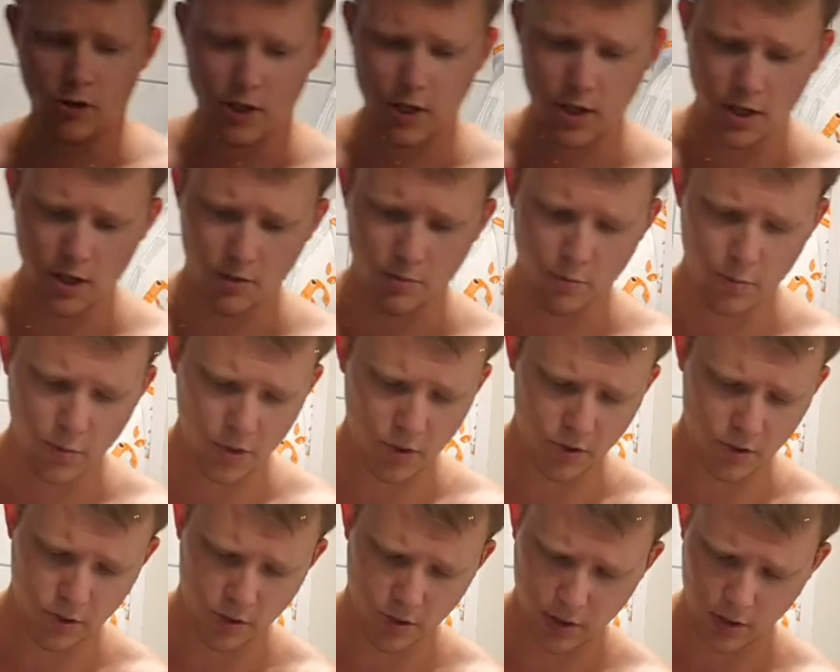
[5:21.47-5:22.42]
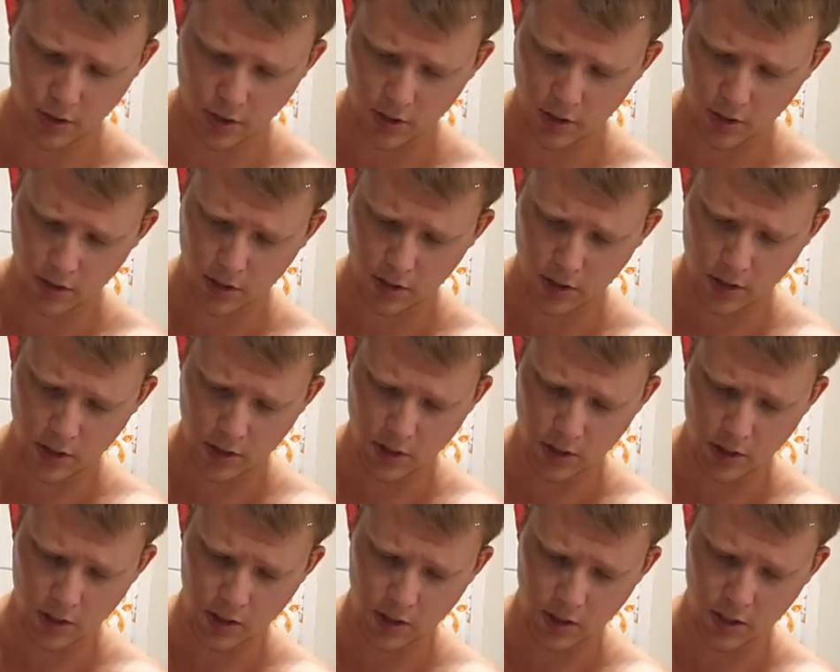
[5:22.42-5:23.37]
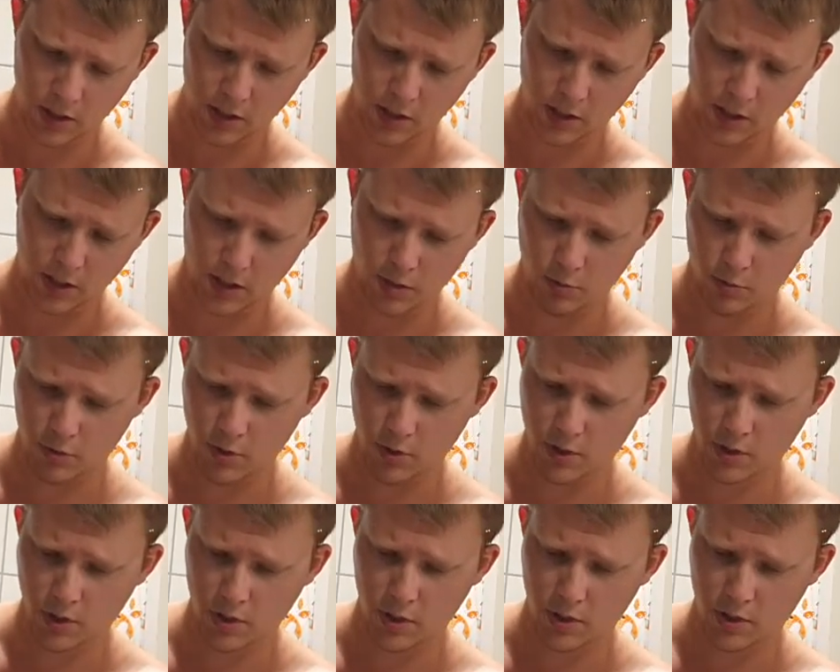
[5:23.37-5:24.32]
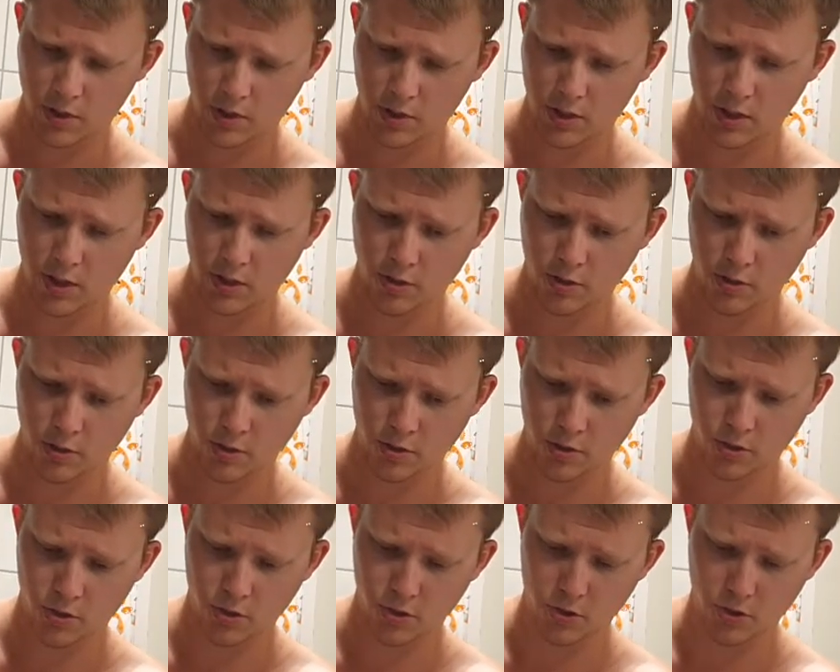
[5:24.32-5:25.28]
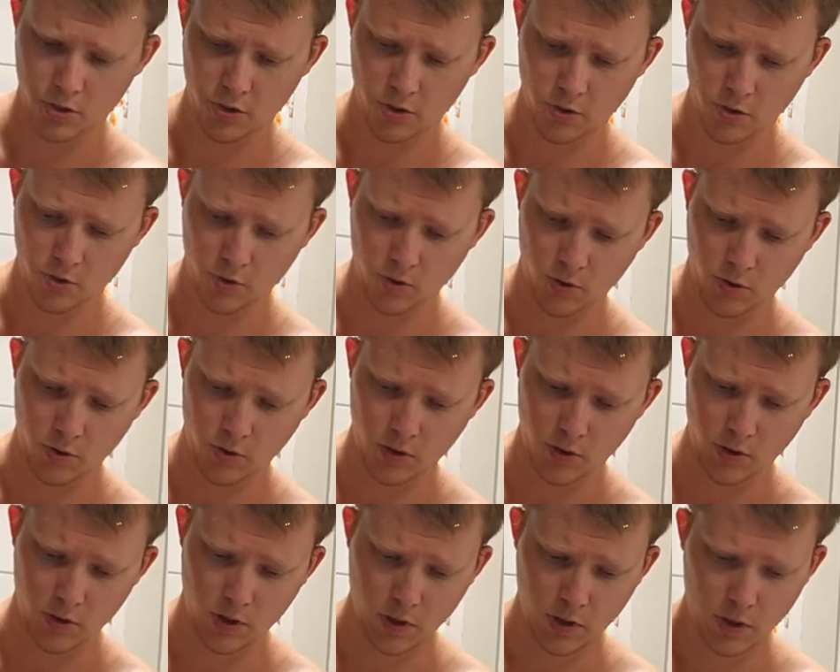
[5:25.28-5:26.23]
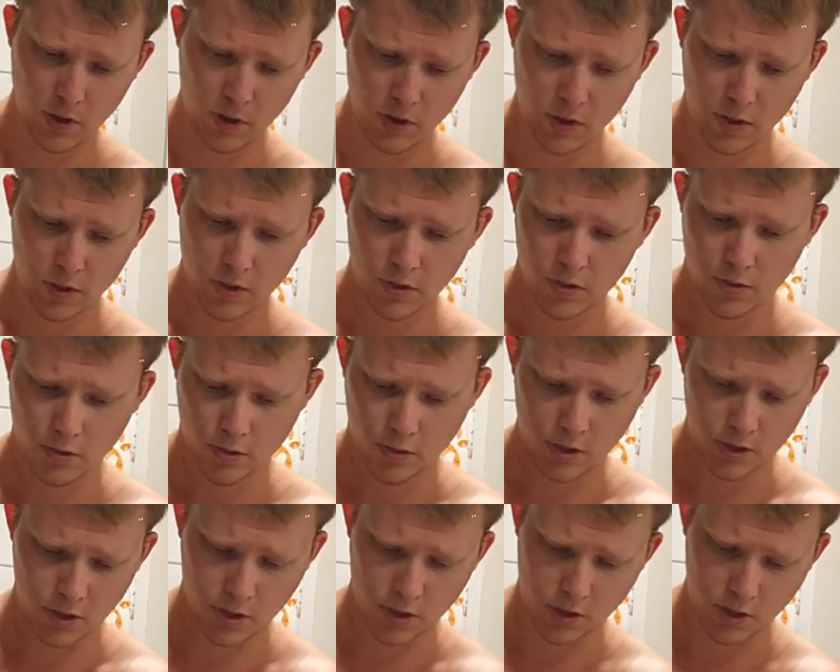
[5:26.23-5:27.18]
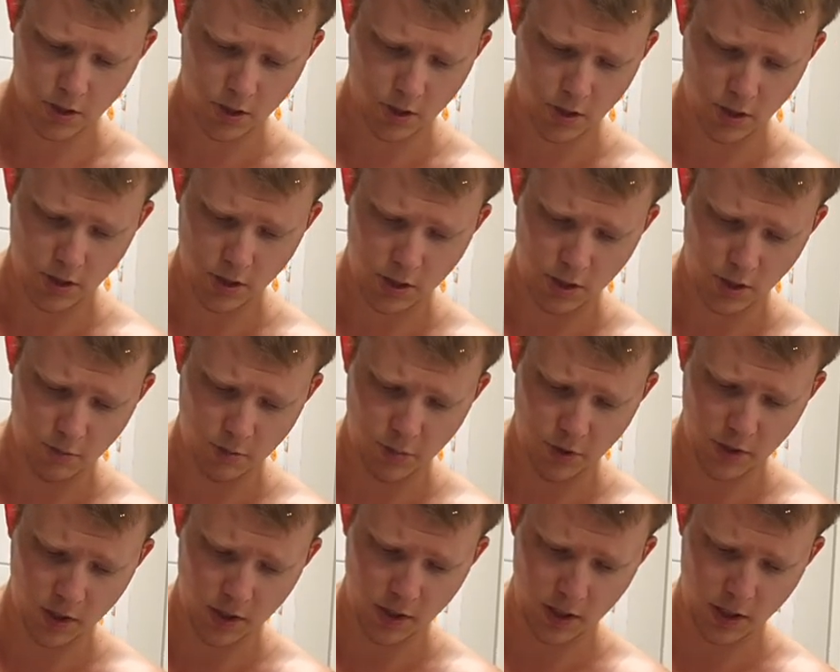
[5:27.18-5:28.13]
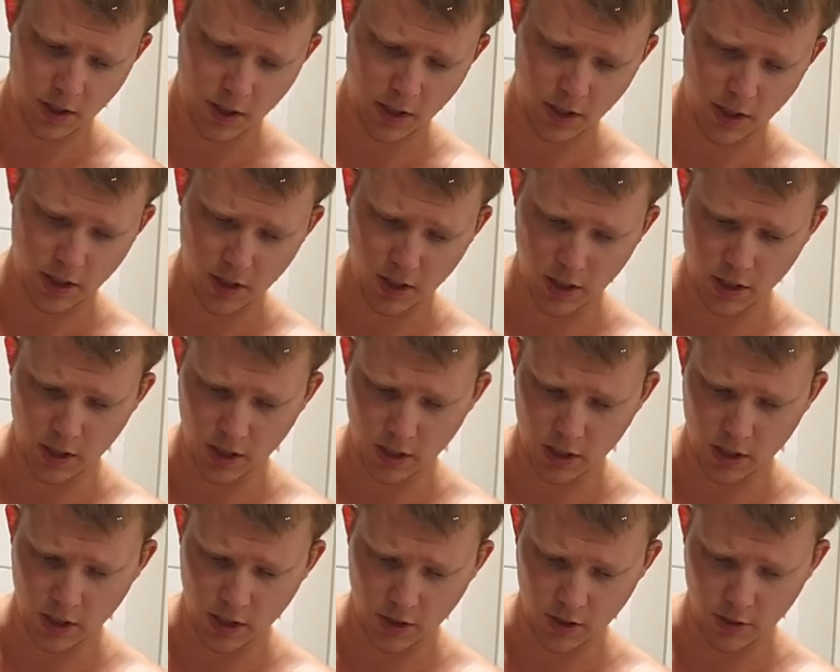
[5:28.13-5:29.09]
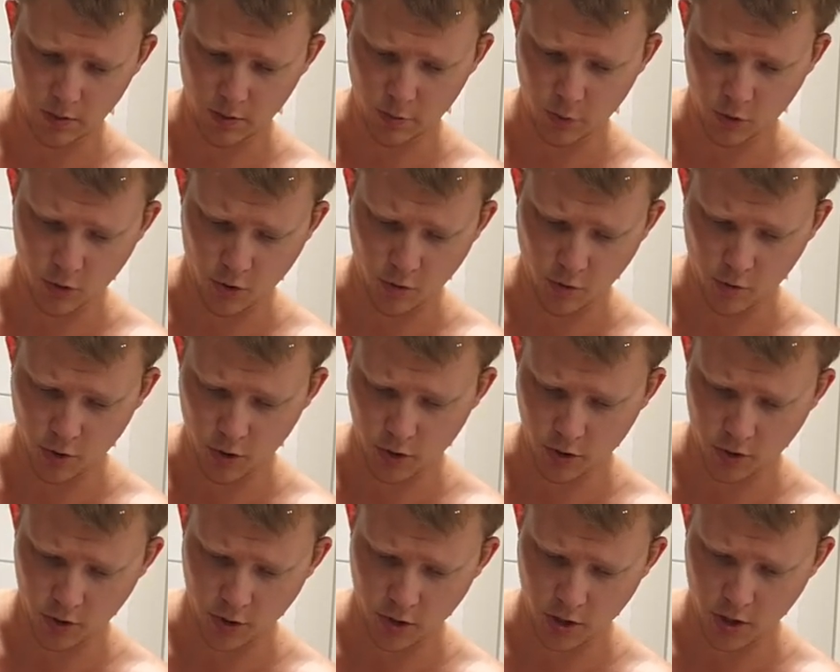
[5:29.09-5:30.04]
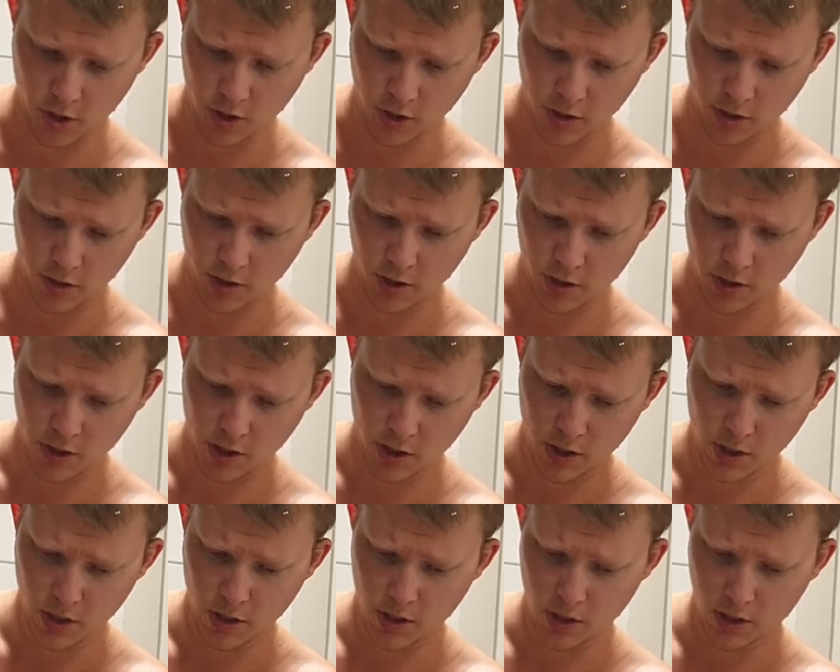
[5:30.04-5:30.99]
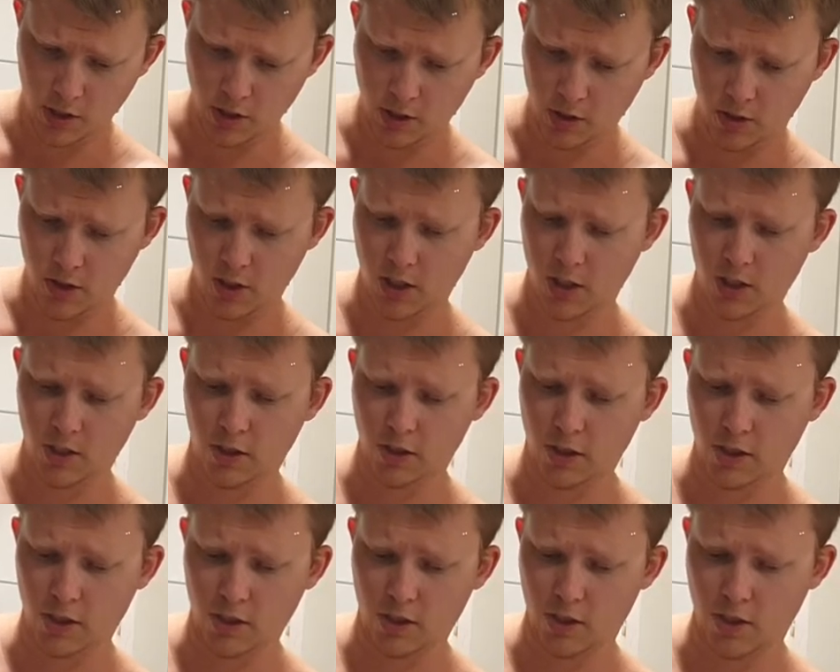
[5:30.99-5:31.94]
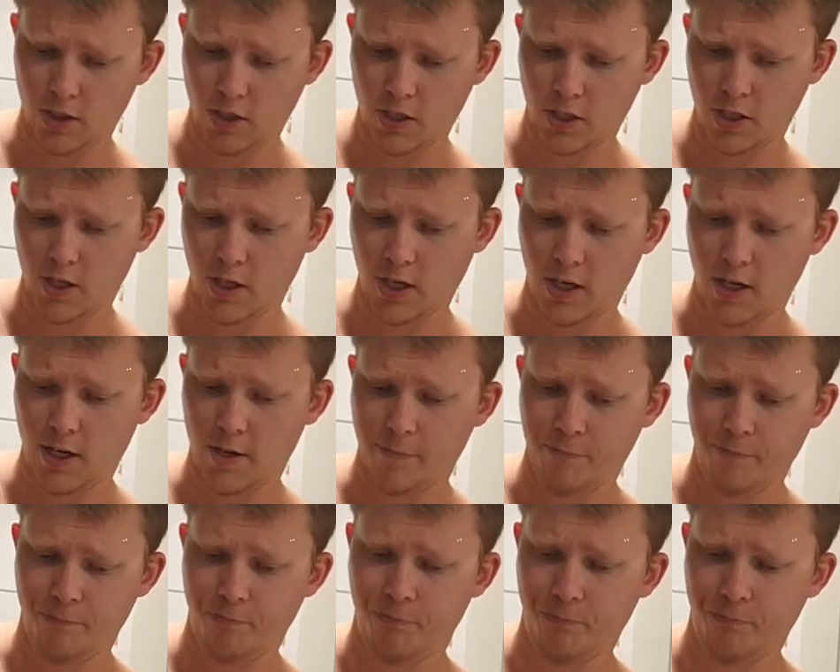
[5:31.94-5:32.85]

there, but hey, I want it thicker, so just keep adding a little more water until it's um,